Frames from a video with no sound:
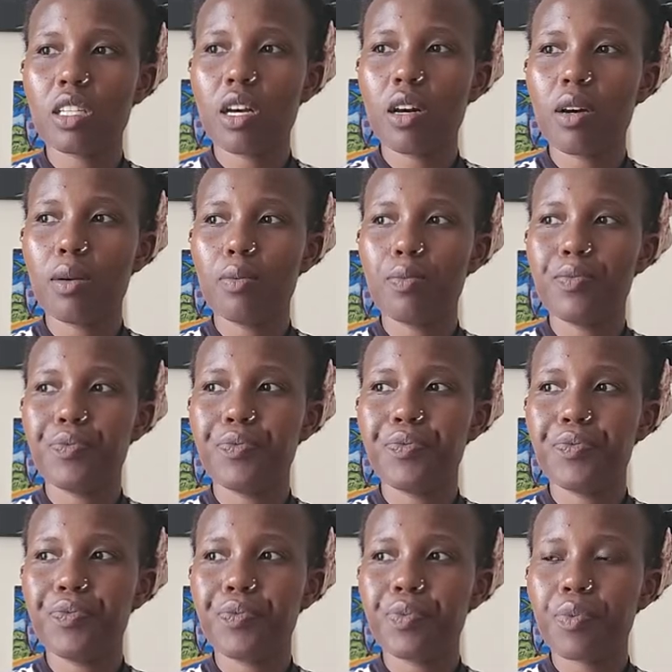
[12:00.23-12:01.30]

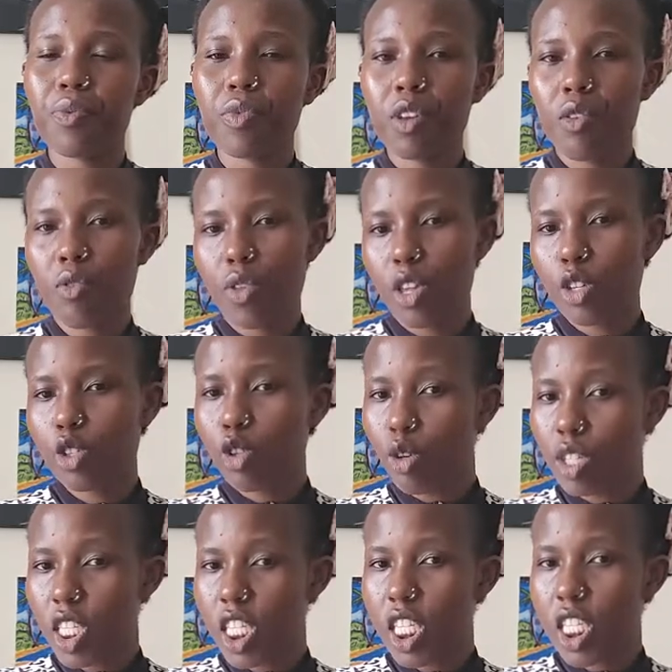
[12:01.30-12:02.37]
for the
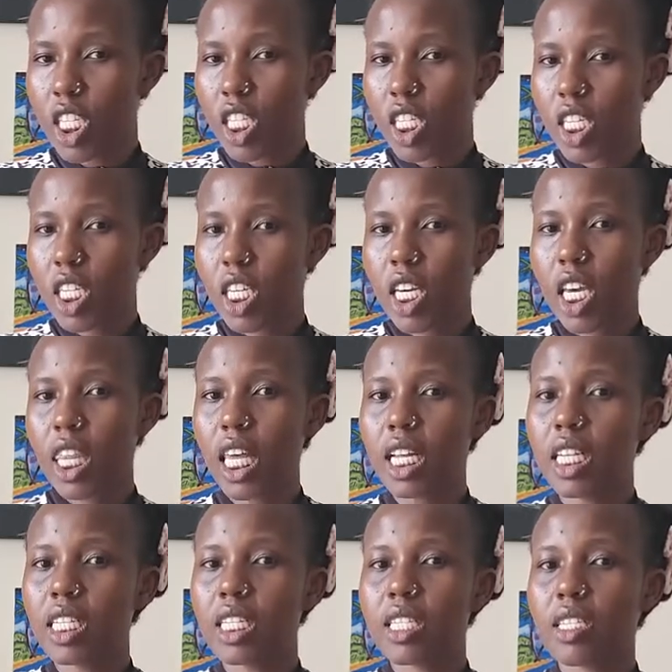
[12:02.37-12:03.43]
shorts, and
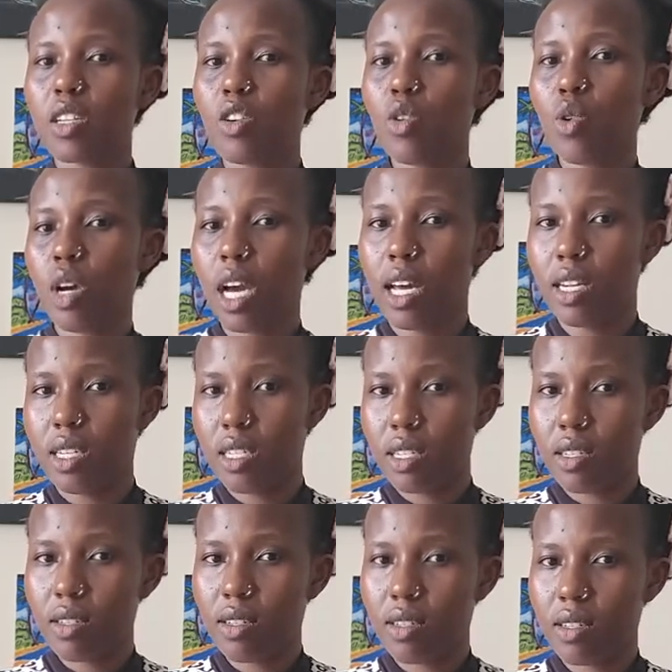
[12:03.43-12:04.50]
that is locally.
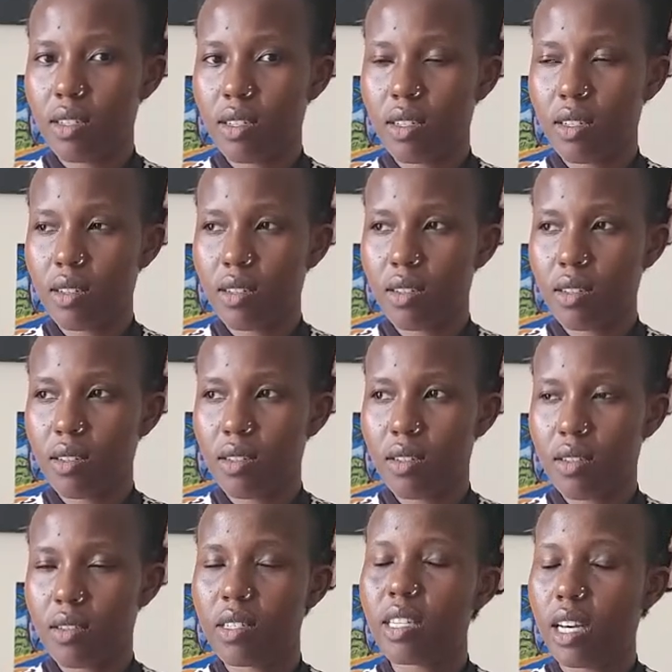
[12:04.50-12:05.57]

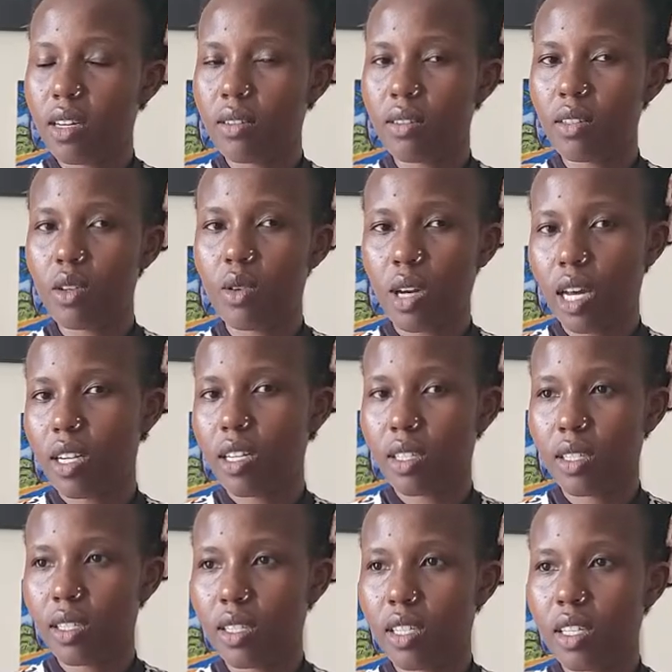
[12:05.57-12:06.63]
Yeah, locally.
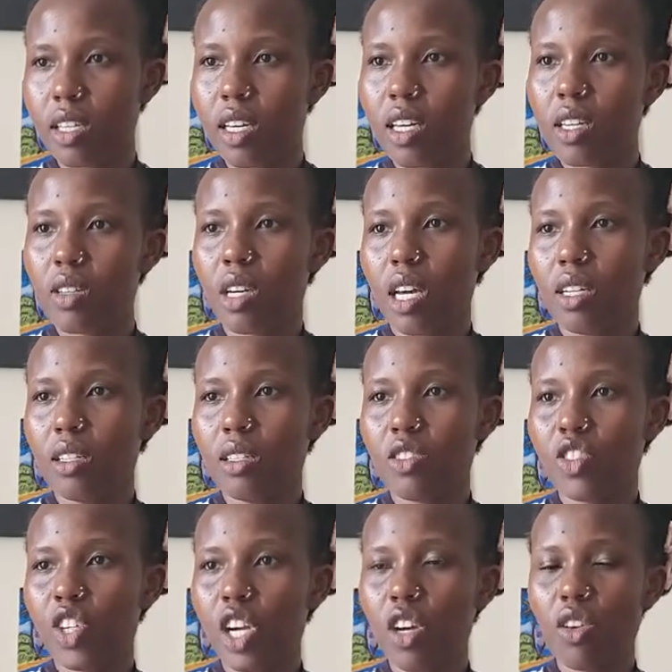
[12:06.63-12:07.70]
Can
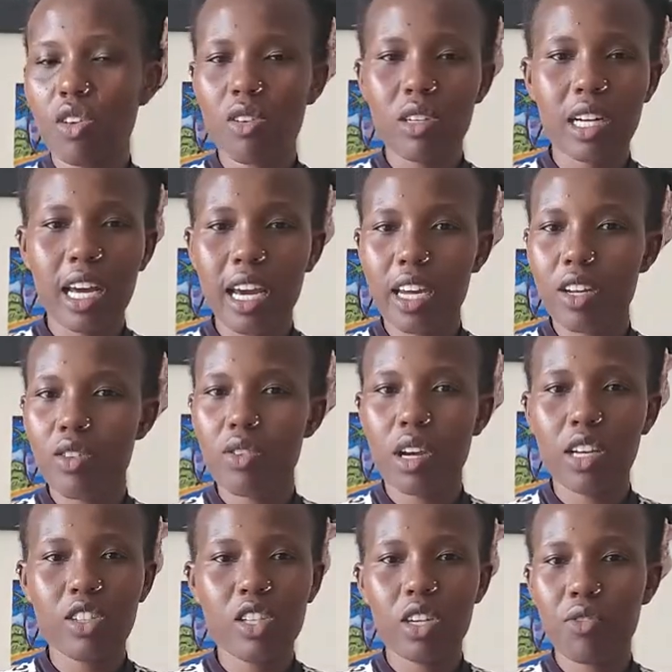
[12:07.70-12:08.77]
check online, you
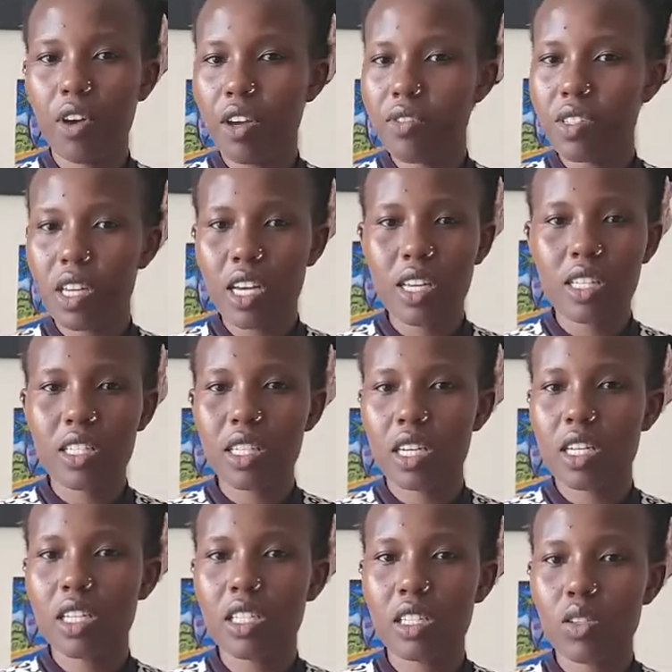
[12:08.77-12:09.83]
can check five stars
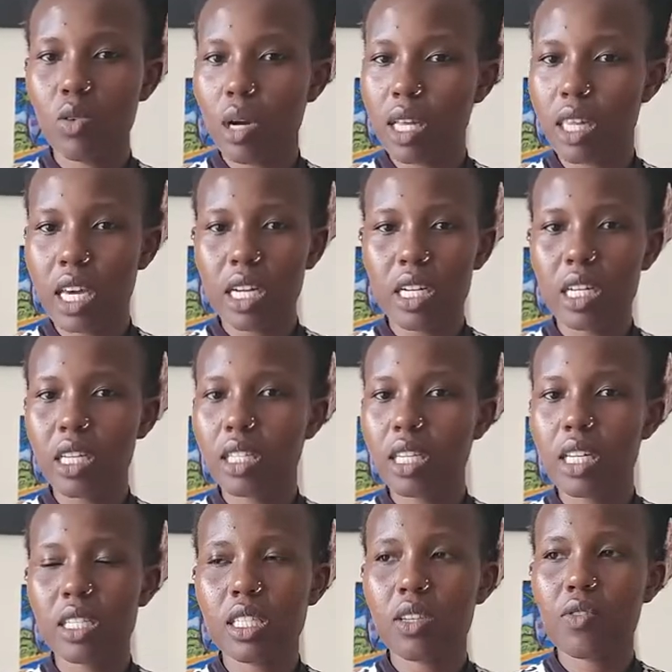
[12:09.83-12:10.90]
and look at their rates
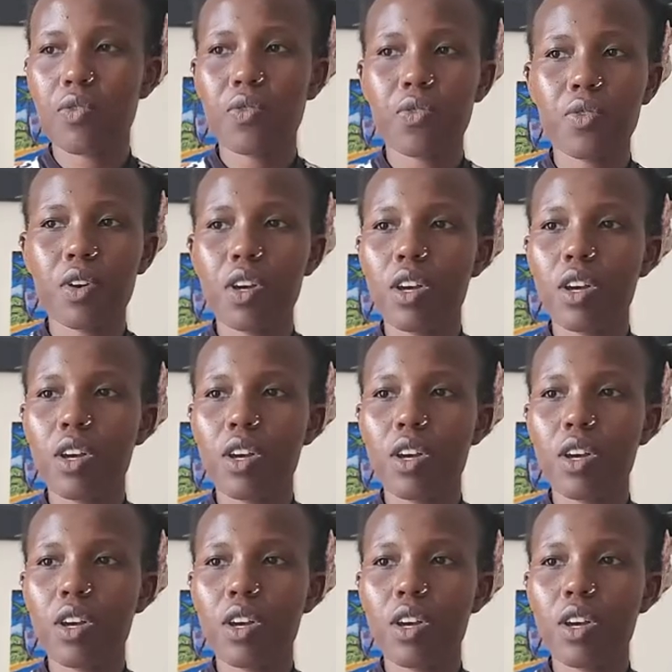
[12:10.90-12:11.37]
and see if,